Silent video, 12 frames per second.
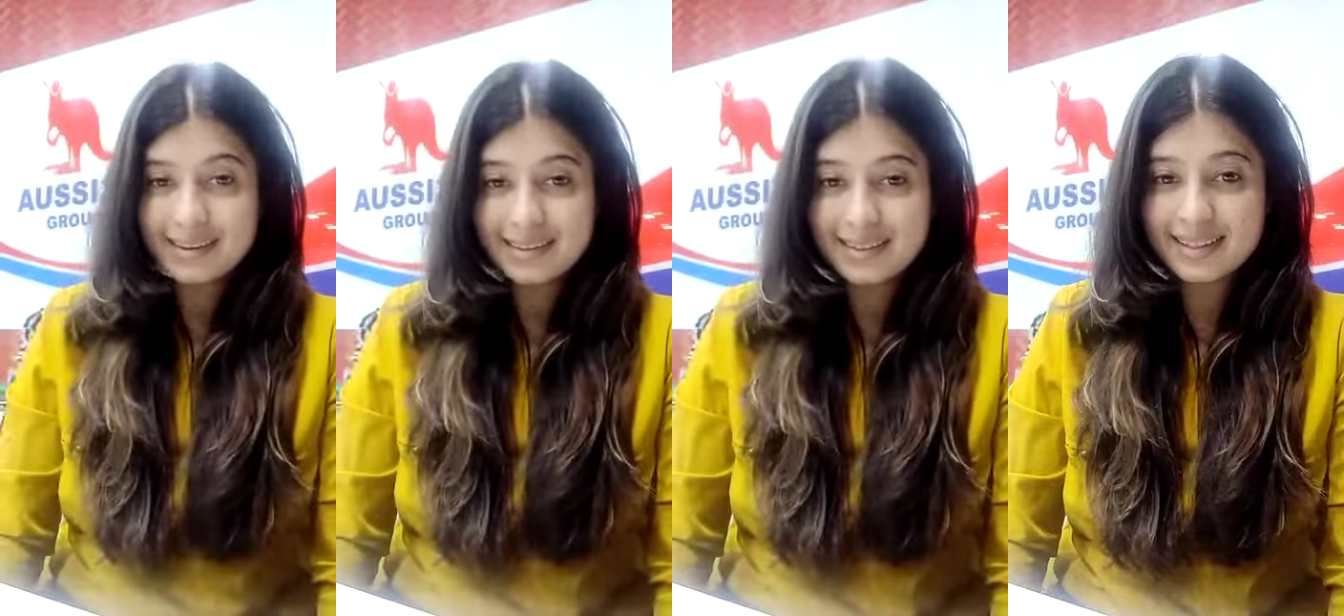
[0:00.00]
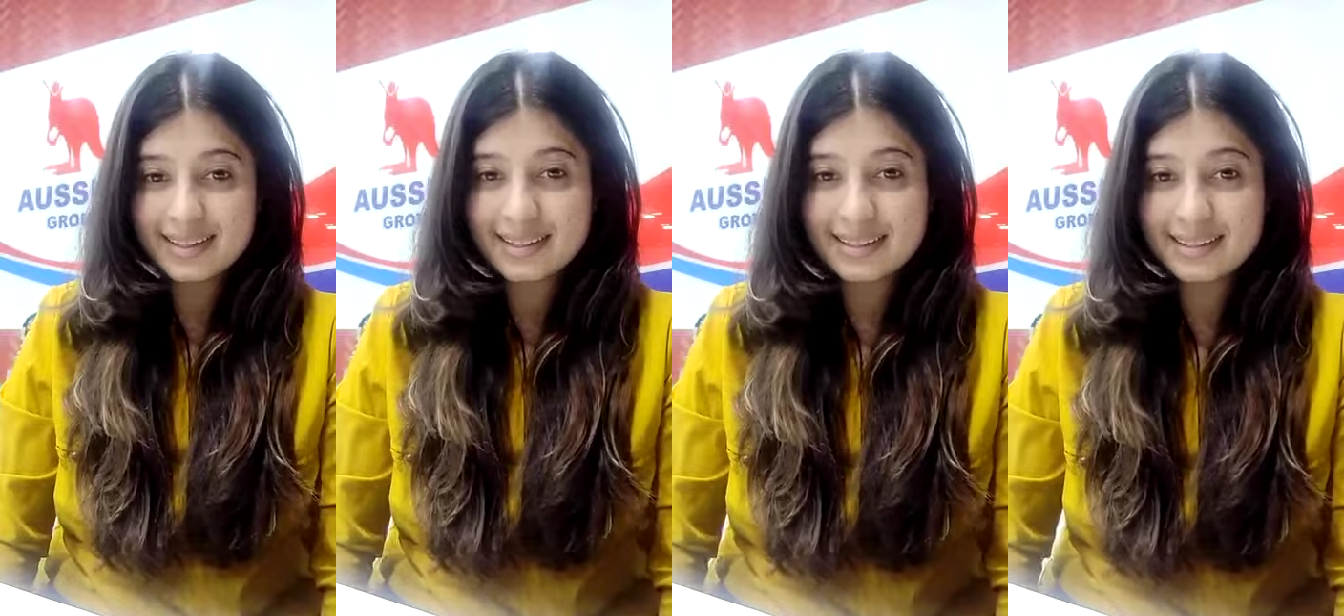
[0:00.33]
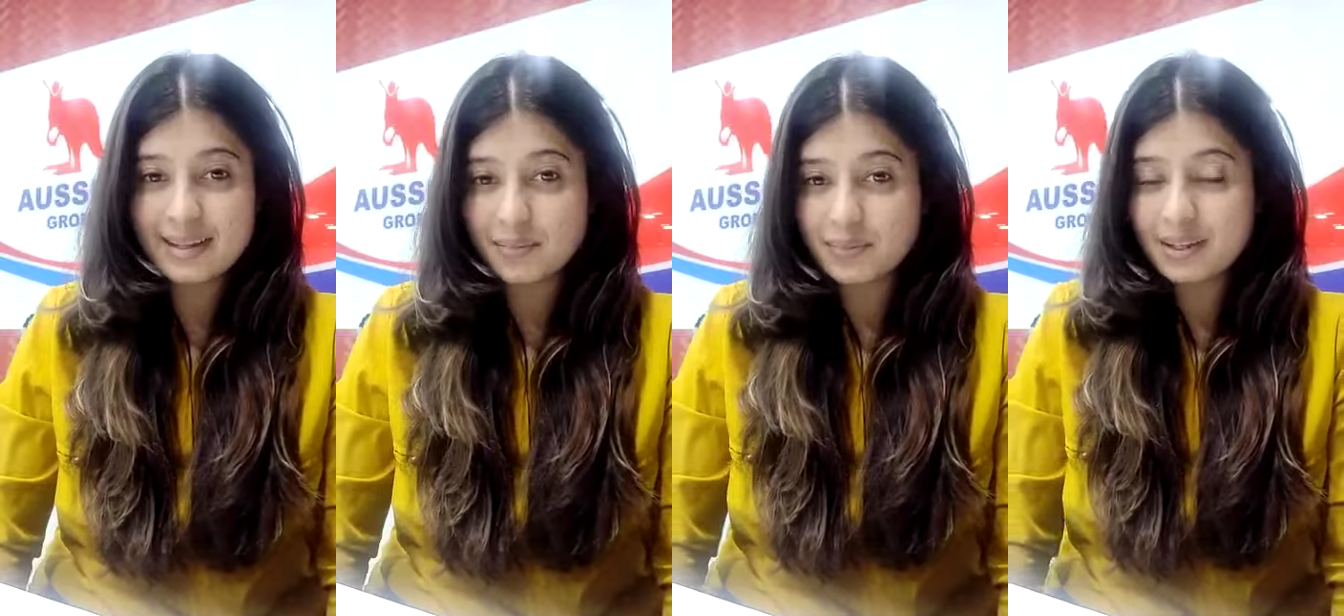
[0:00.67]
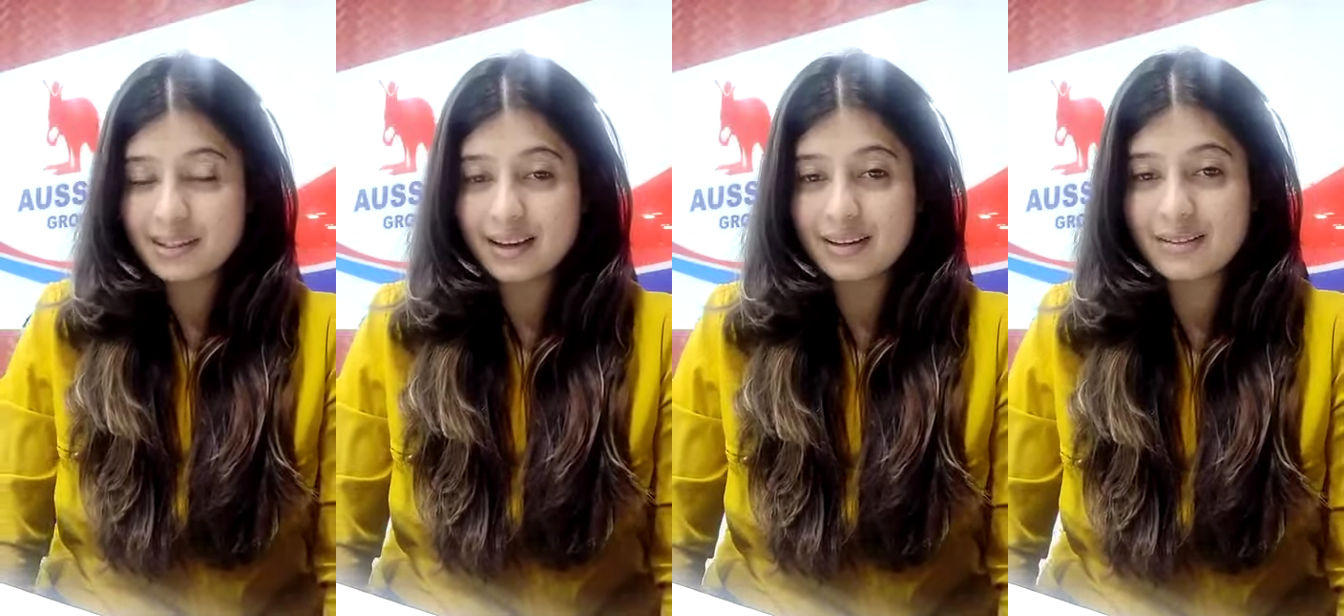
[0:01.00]
This is
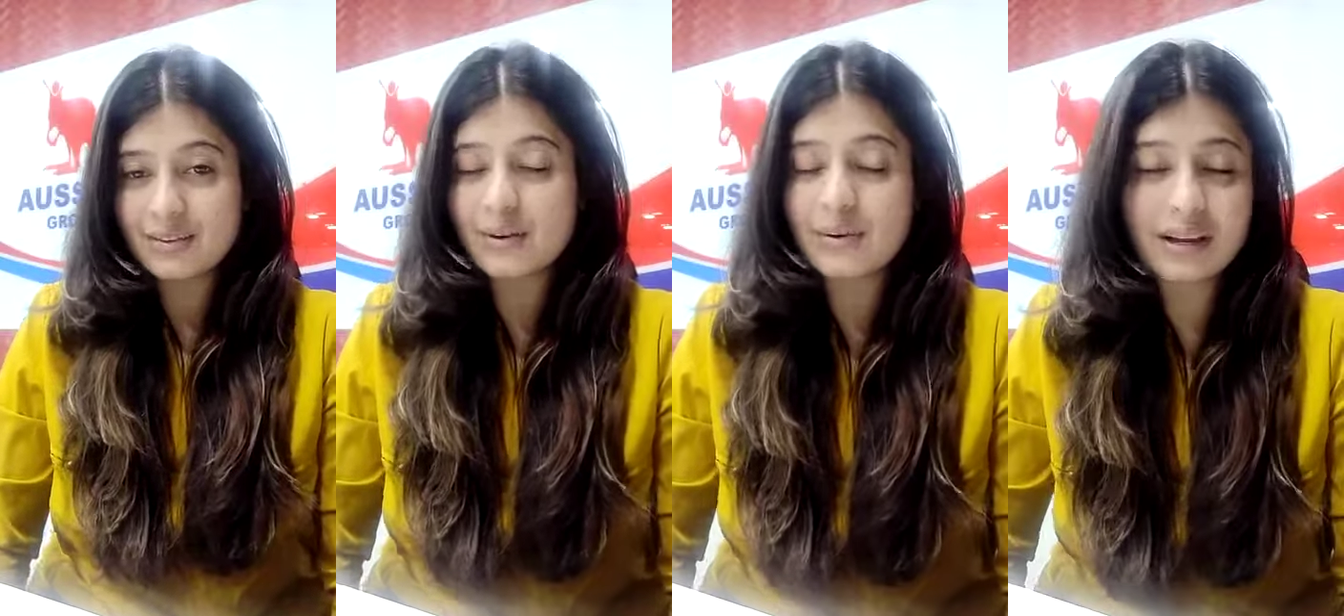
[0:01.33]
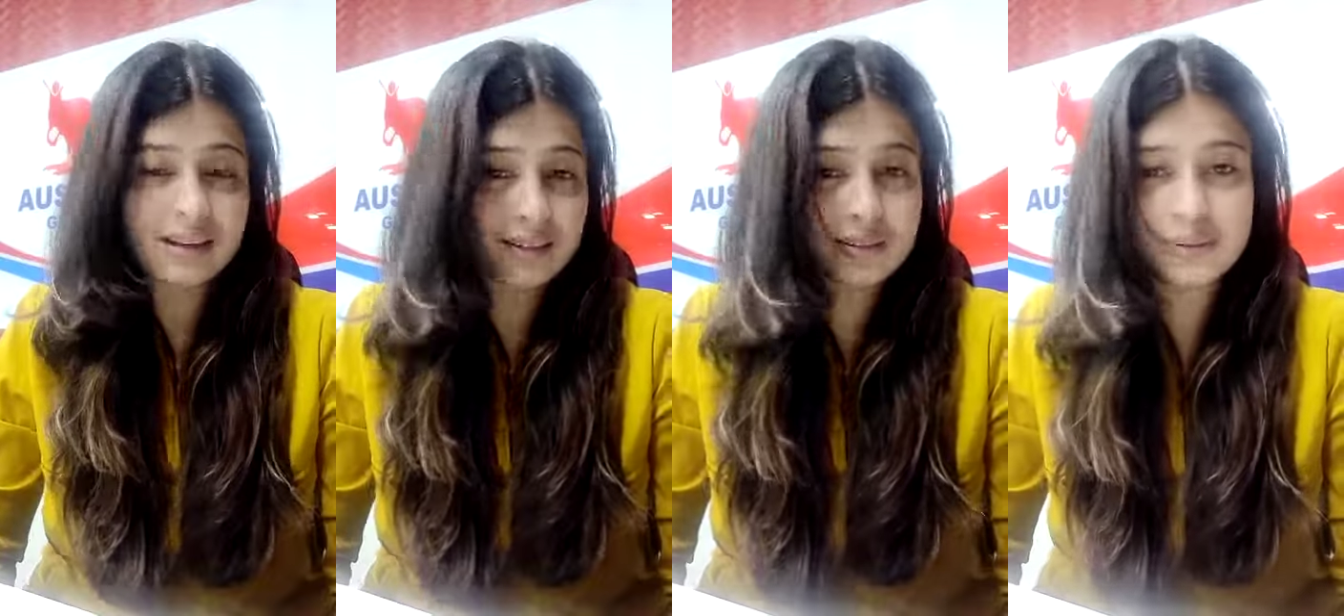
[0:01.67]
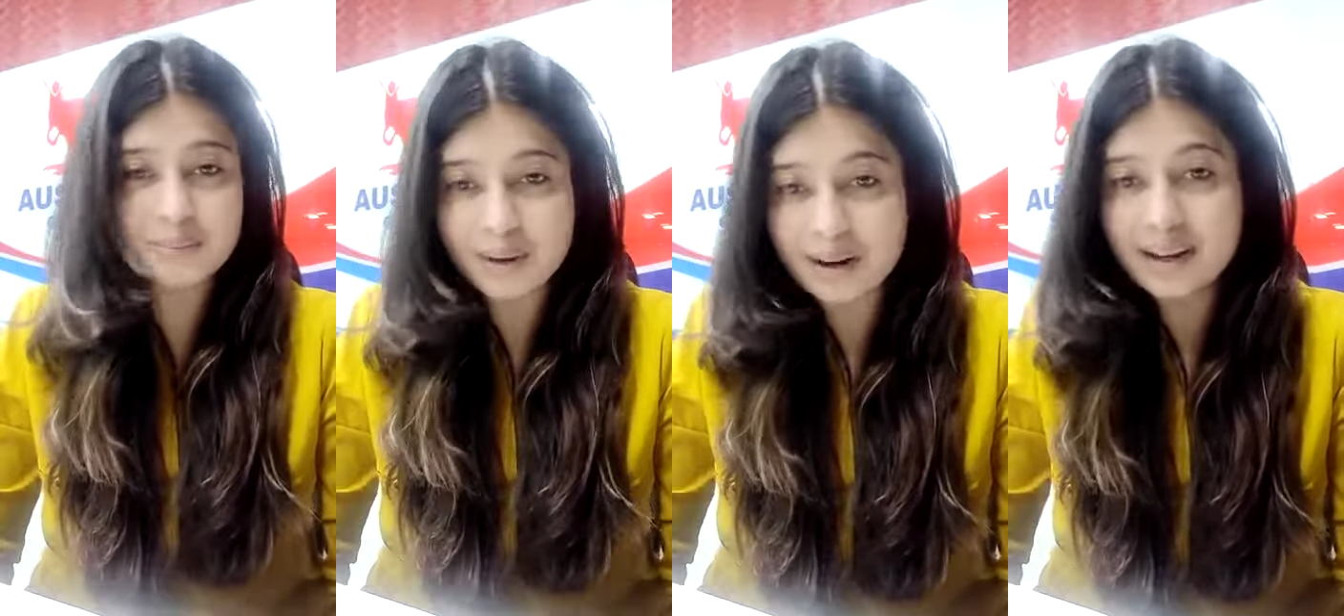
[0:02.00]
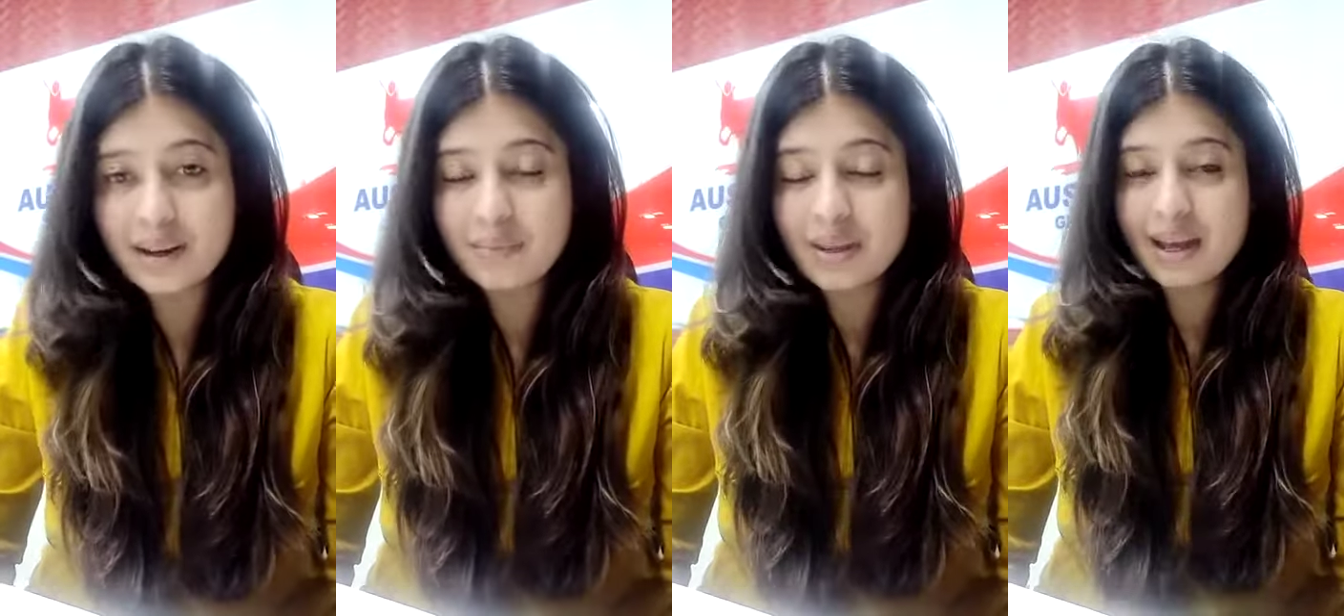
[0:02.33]
something that is related to
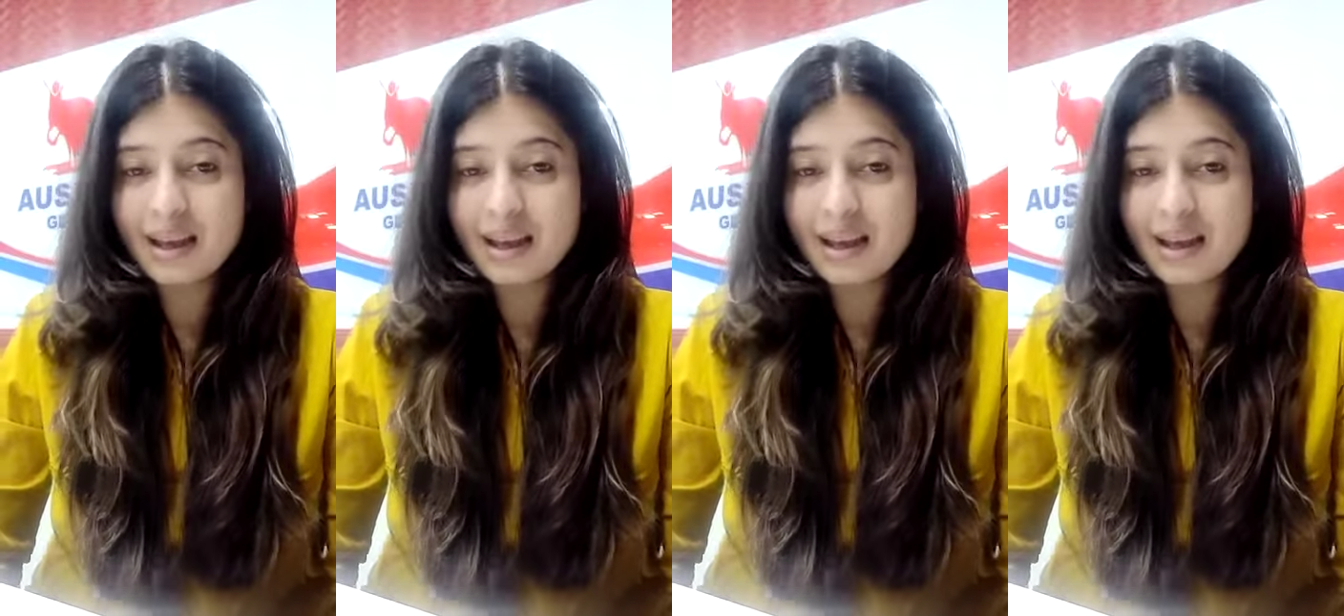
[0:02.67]
money.